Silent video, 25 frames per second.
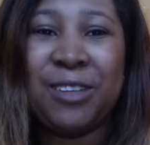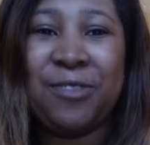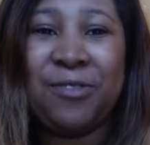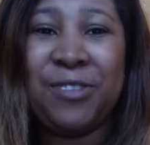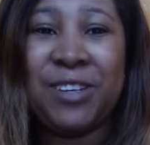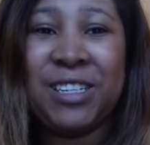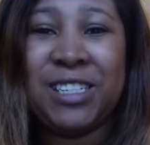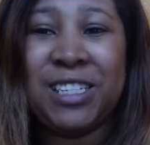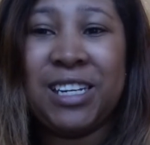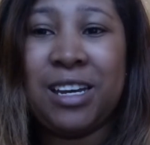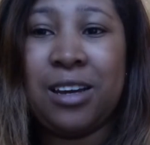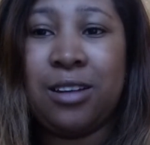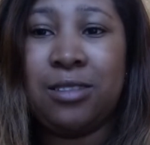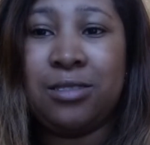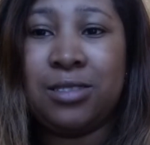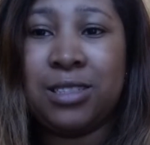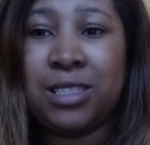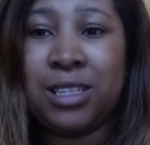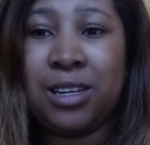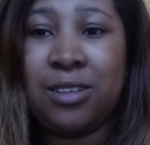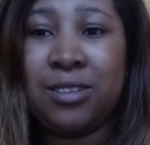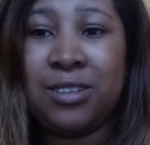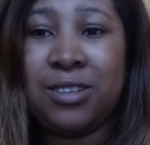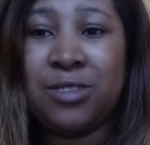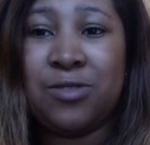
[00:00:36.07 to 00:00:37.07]
the video,
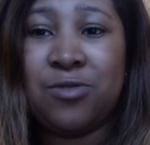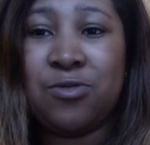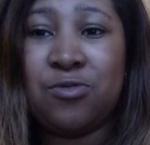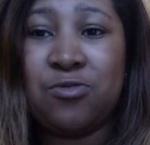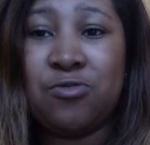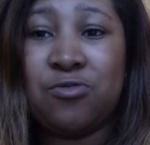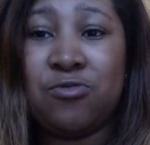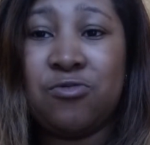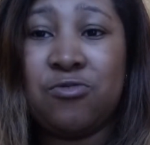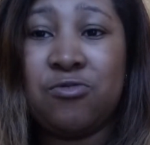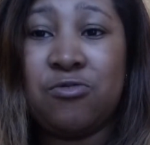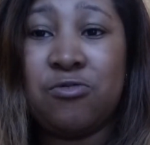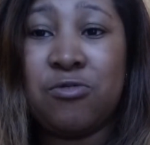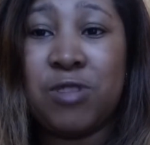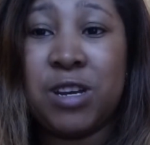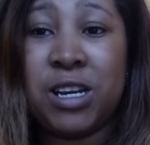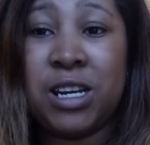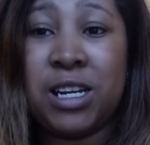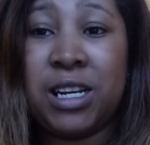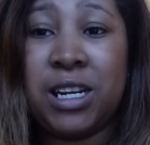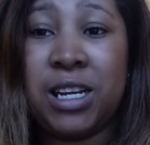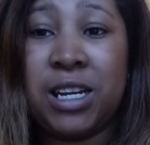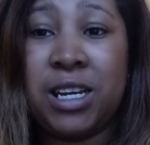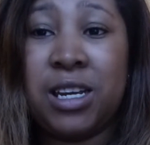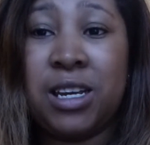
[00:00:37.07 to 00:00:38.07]
so
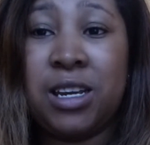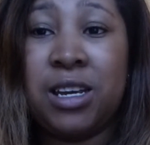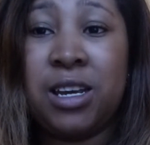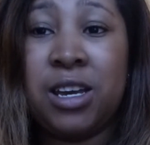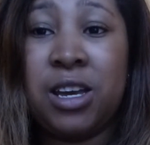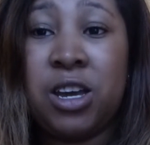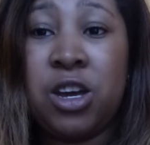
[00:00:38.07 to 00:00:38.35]
it